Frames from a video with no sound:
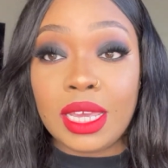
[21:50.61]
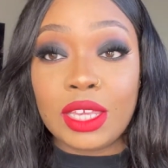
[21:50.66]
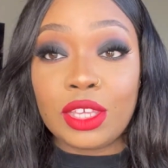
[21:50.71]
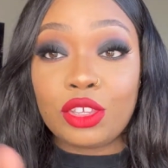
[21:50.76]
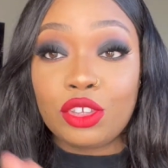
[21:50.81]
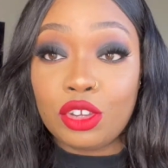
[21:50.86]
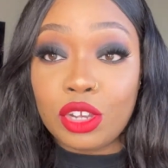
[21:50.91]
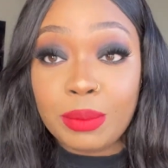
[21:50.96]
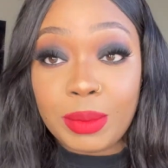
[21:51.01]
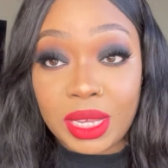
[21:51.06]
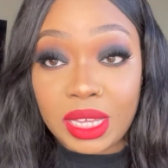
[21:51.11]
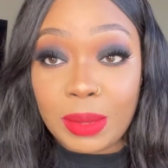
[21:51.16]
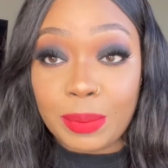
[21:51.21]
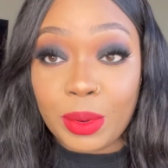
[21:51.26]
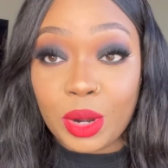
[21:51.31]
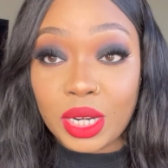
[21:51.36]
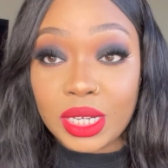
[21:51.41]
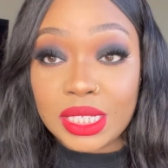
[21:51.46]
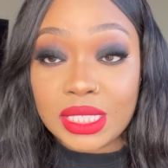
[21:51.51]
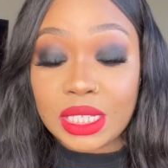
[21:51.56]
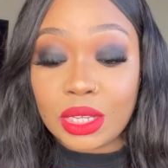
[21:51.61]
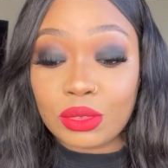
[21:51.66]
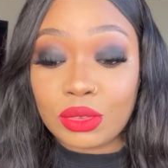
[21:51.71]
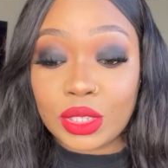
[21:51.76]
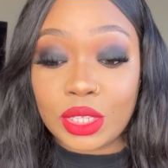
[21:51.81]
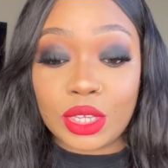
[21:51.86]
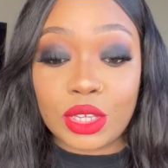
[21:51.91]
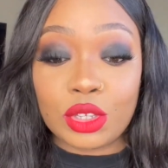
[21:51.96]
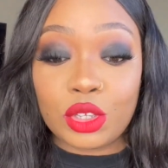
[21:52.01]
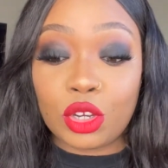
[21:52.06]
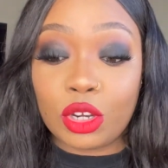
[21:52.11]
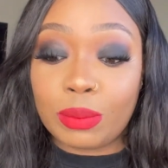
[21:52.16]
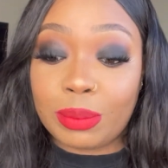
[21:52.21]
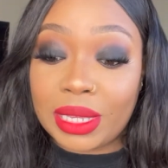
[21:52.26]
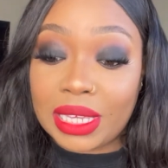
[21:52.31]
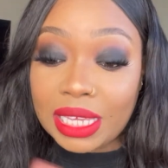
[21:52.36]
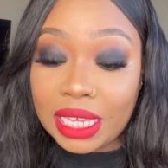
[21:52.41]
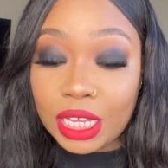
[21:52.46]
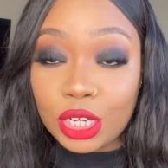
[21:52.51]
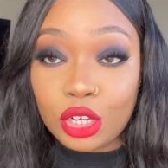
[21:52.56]
You're a makeup artist out there, you're a
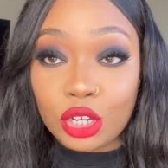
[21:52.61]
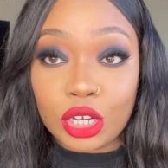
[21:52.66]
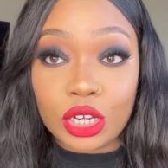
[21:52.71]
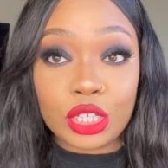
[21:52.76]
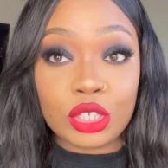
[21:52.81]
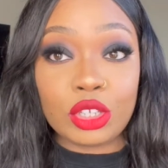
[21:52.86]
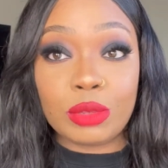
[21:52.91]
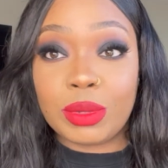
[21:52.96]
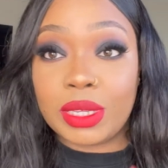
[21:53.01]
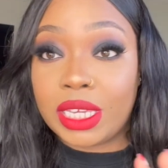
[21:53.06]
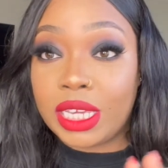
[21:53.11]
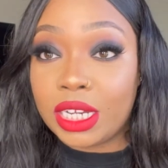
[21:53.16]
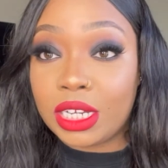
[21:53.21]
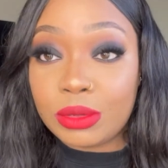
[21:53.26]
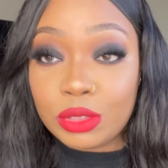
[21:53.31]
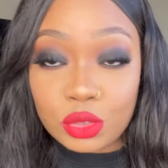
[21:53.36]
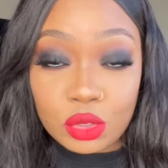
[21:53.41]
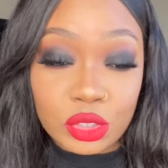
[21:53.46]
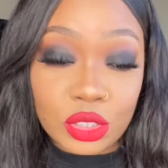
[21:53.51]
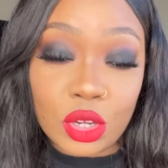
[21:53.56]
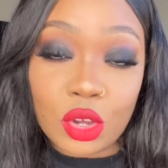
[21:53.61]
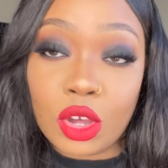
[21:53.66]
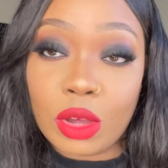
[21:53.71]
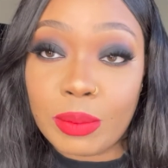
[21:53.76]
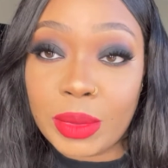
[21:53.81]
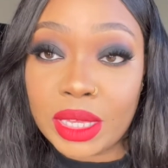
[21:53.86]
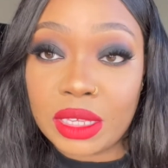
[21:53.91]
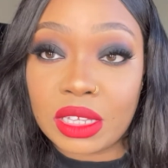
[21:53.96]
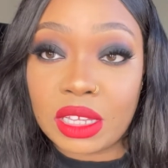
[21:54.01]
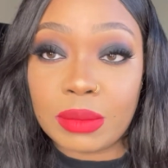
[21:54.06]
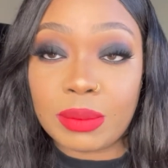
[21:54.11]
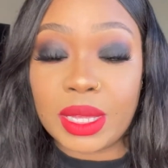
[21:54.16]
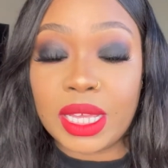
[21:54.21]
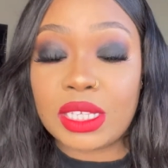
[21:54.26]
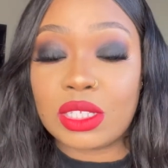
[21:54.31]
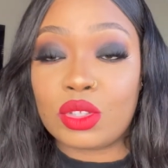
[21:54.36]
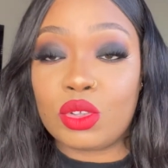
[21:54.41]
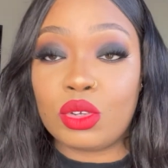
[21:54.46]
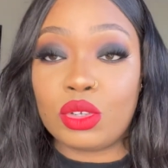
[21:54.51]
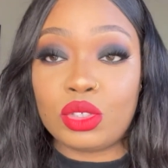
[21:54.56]
beginner, you're beginning doing your own makeup. As
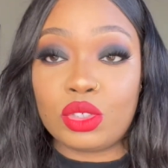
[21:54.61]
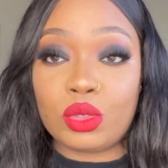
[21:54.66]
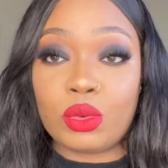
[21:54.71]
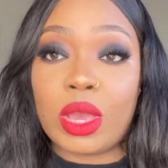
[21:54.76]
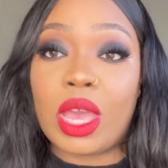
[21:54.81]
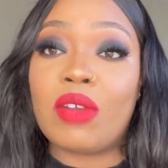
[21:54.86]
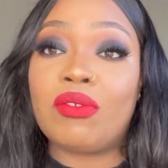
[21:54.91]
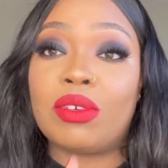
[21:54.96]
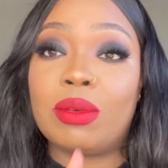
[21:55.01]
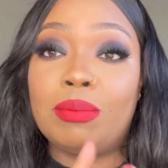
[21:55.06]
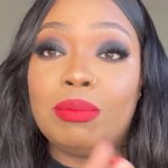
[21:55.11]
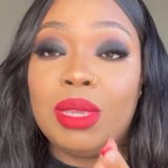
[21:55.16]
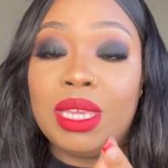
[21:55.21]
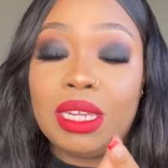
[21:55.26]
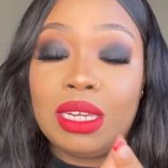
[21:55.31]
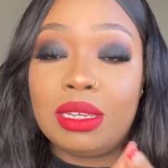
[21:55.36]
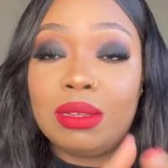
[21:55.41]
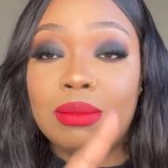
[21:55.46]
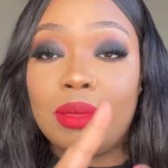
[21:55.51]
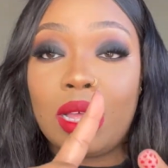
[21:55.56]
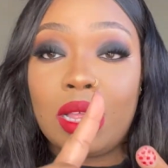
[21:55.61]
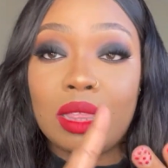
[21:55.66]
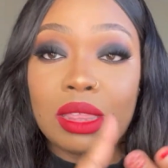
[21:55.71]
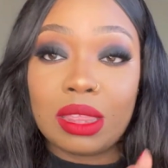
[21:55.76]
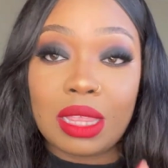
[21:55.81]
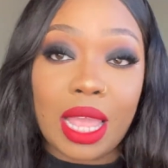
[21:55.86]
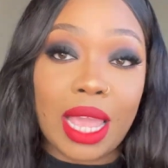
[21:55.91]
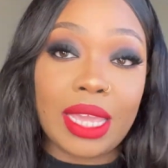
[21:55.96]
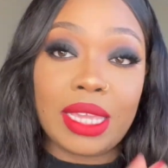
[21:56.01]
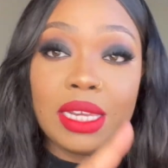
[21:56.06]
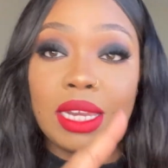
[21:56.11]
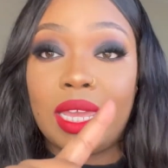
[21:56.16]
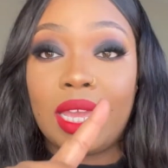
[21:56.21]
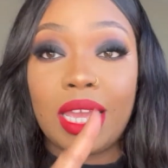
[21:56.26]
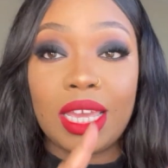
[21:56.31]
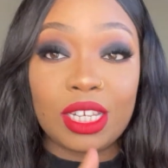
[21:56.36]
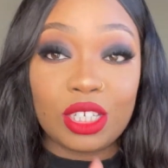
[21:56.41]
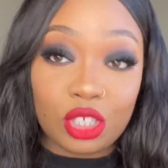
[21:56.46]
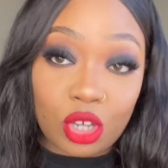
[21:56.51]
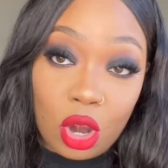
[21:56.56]
long as you have a medium, light,
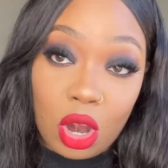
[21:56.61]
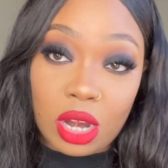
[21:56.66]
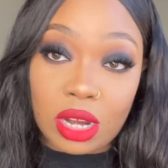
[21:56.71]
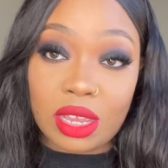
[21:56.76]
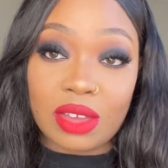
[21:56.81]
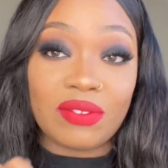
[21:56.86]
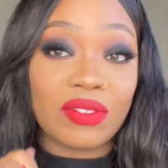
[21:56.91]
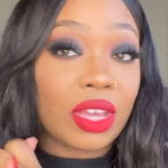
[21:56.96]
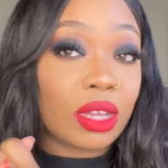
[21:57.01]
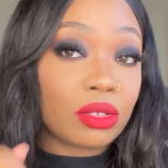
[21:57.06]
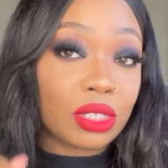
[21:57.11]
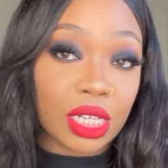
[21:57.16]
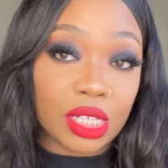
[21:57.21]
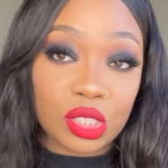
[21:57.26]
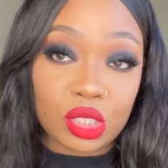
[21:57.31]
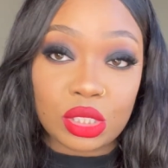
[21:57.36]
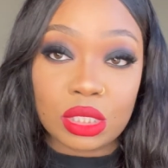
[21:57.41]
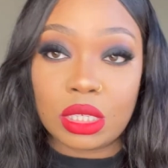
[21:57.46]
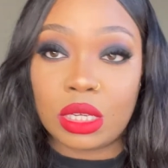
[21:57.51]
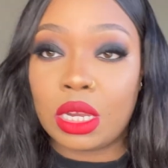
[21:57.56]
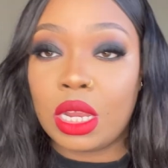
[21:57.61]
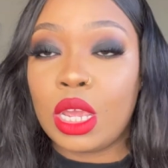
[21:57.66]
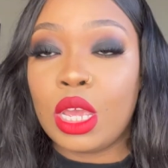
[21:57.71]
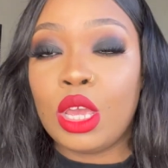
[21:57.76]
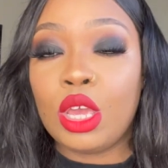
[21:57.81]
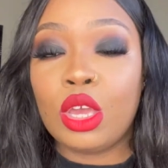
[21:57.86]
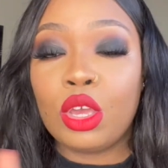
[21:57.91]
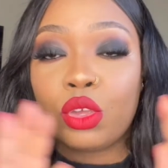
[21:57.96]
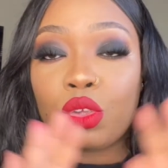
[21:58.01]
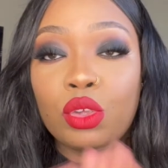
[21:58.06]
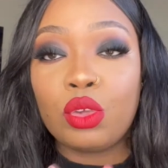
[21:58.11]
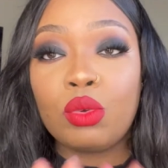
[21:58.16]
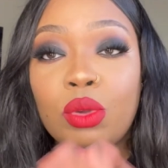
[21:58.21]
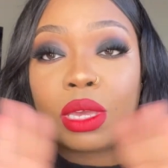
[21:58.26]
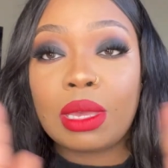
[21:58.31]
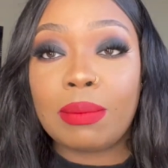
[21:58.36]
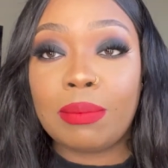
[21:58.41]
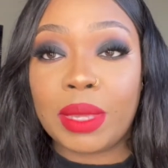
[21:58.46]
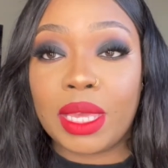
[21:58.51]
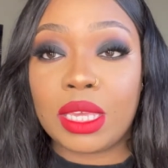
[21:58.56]
and dark foundation, you
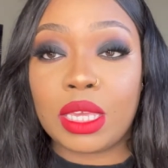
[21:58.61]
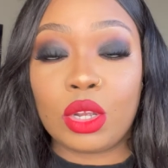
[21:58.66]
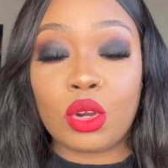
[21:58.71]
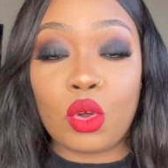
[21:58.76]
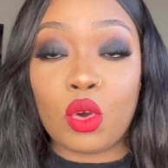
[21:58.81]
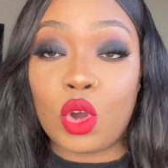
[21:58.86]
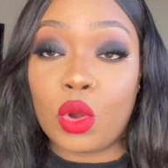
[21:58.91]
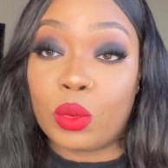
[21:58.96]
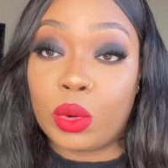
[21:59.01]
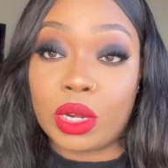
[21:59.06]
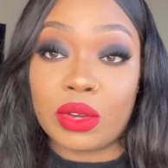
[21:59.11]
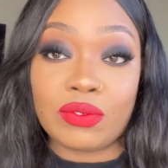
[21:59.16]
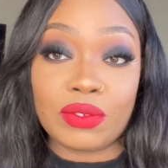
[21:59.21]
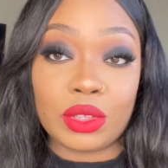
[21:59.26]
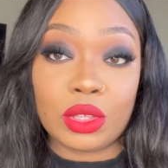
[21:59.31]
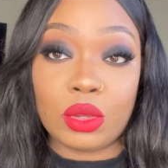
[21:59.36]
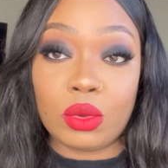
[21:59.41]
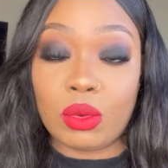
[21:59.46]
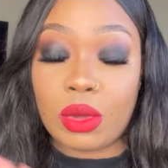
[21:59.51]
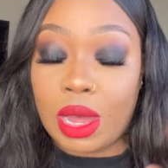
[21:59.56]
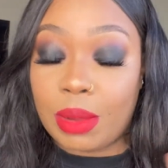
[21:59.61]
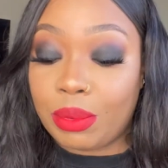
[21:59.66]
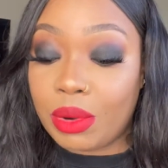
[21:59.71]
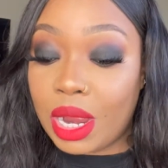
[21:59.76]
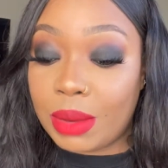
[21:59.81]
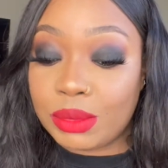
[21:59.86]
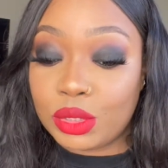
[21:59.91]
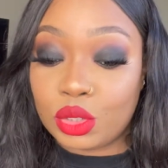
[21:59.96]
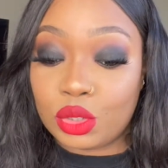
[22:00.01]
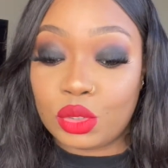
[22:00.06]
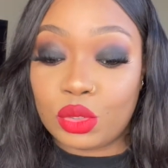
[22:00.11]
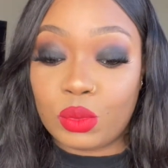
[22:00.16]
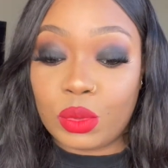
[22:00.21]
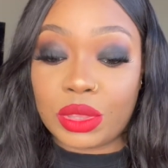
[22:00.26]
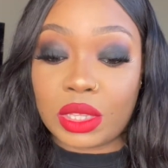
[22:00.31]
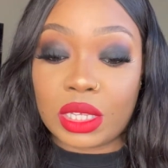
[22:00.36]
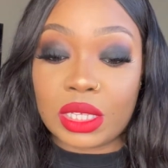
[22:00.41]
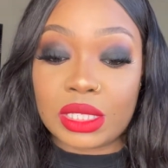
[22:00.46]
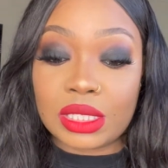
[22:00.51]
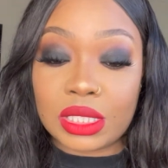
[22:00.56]
can make it all work for you. I promise you, with
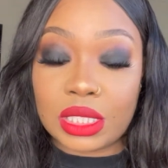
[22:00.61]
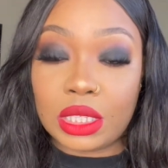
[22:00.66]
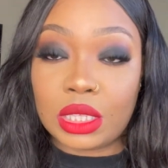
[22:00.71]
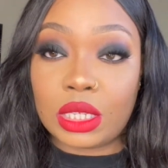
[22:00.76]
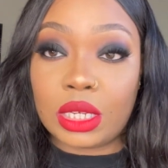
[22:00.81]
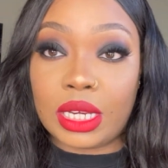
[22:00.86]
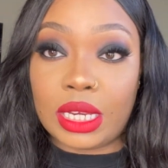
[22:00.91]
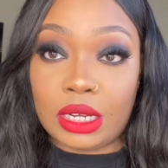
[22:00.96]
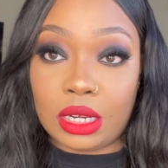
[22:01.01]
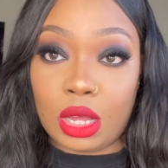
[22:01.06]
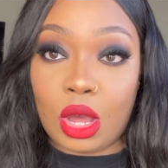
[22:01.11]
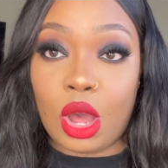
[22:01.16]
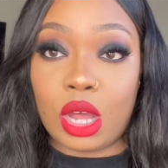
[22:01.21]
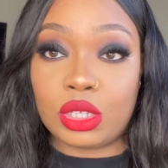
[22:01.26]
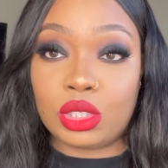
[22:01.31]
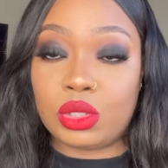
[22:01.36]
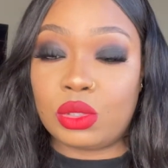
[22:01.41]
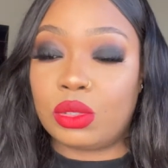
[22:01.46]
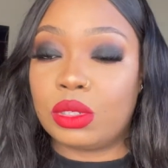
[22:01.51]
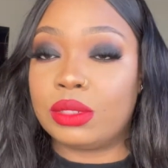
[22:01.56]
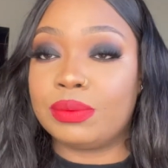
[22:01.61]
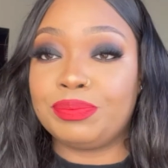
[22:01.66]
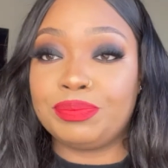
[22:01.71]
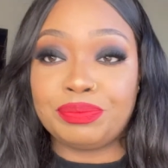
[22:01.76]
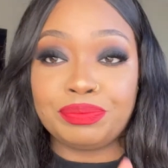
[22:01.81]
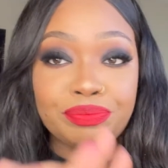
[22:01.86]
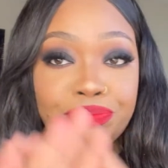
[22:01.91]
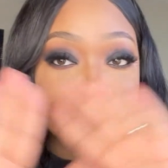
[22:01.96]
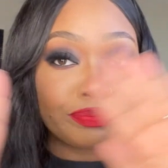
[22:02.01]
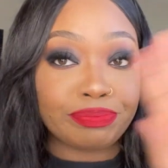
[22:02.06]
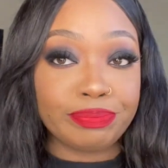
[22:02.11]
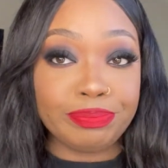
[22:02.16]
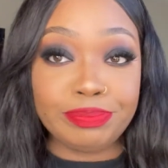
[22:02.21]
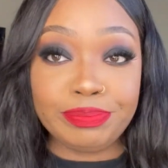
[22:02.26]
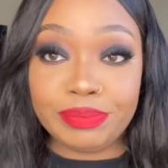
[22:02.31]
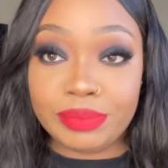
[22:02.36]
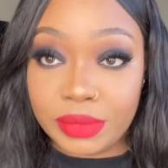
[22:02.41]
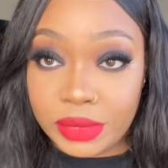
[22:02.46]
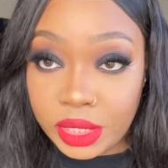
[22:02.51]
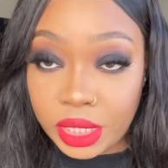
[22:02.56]
the concealer and the contour.
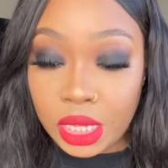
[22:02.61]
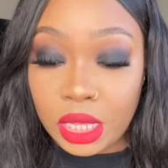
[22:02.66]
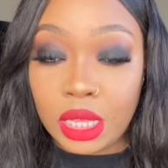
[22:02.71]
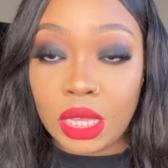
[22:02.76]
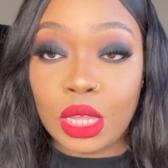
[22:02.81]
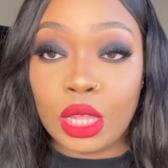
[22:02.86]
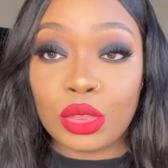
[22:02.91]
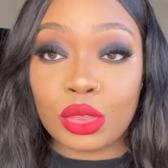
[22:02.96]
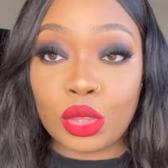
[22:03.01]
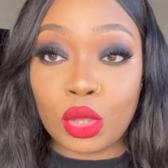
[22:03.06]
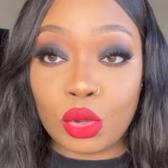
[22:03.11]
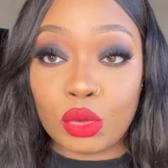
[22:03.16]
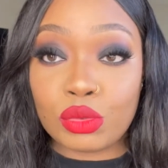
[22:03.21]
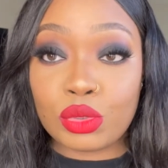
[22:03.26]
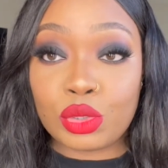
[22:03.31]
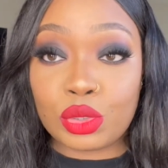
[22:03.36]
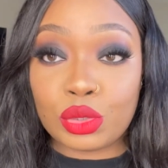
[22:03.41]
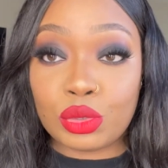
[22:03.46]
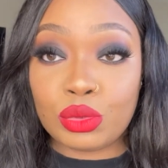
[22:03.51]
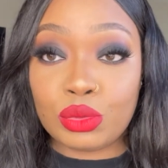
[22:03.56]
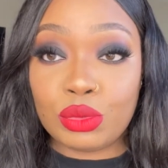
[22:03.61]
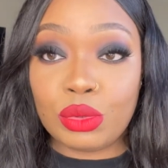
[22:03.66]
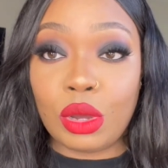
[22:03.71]
Those two